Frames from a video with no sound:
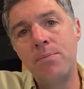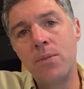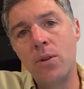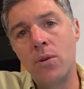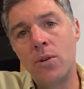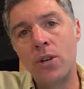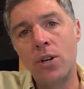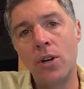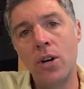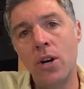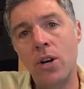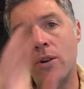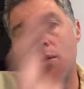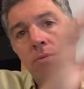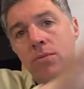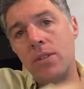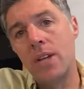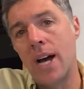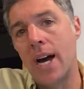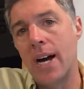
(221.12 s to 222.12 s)
or your
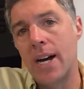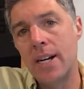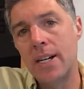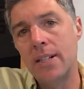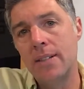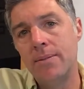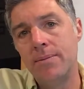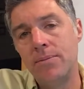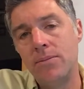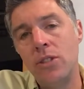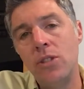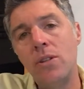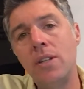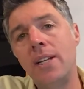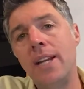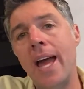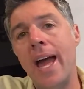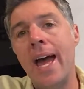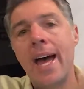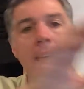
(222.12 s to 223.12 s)
own doc, you
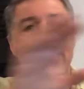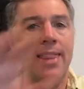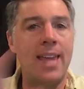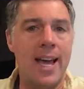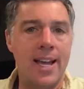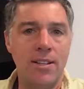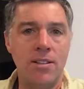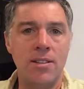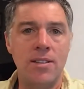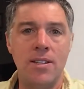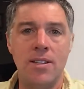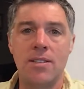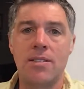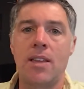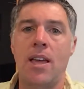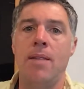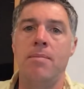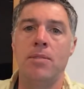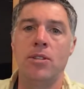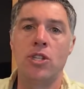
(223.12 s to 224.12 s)
can add that to the
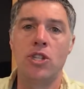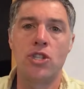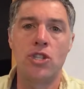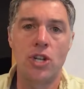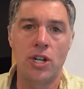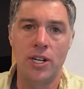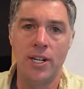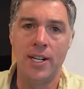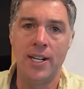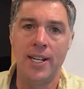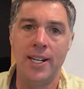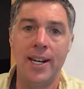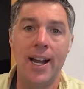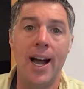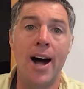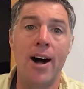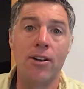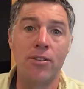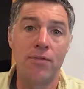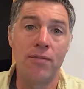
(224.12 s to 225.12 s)
assignment to turn it in.
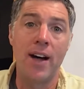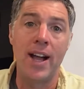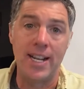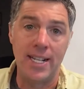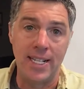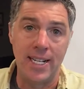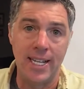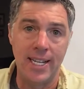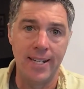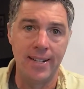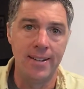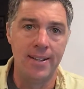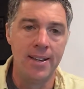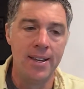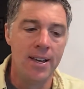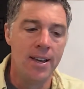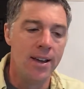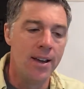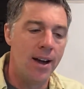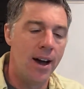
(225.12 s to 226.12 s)
I'll find it.
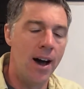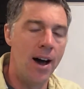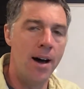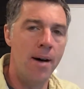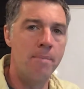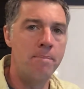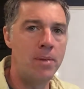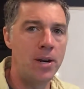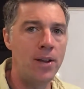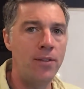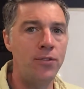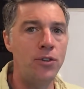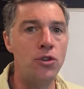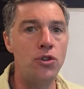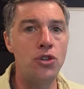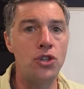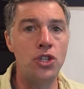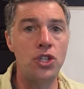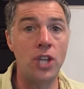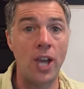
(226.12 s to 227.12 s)
Um, but if you
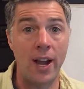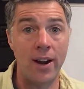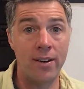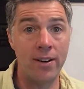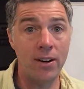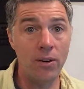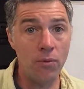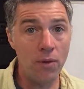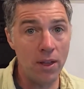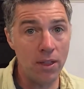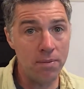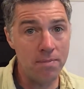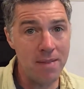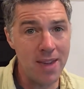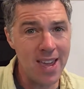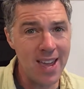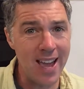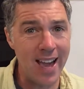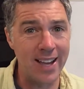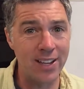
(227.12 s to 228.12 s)
share it with
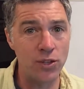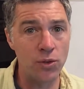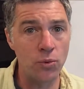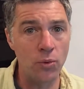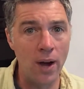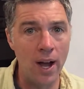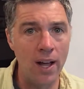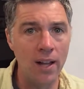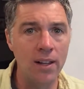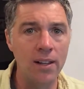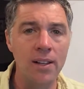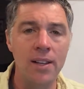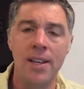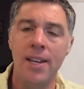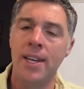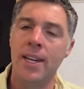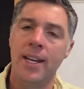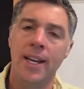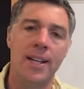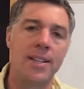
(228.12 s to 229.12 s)
me as well,
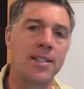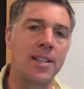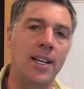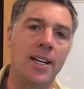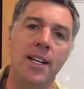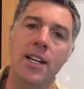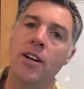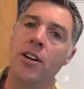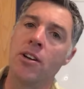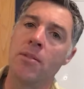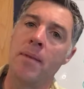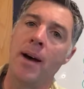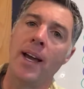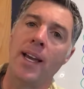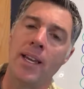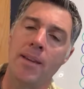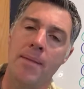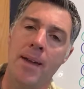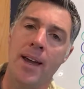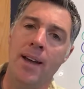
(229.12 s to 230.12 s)
it's going to go to my
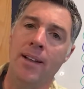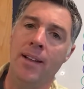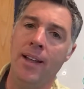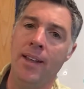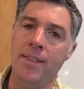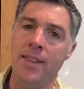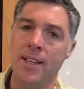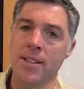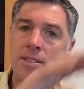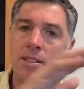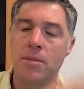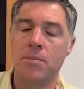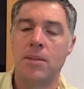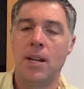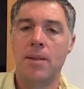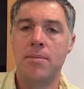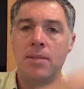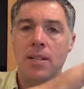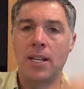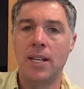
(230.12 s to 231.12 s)
email and then
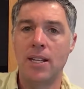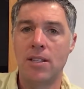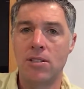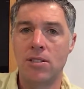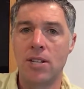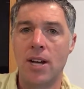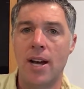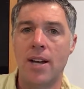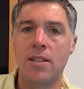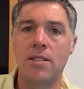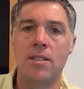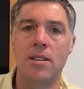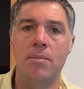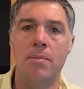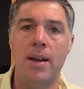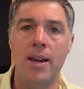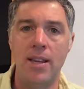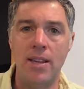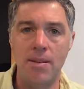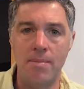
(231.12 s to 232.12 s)
sometimes it gets lost in
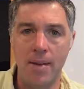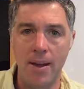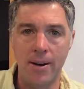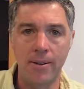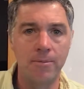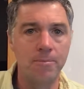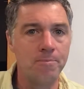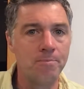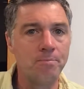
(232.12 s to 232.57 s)
my email.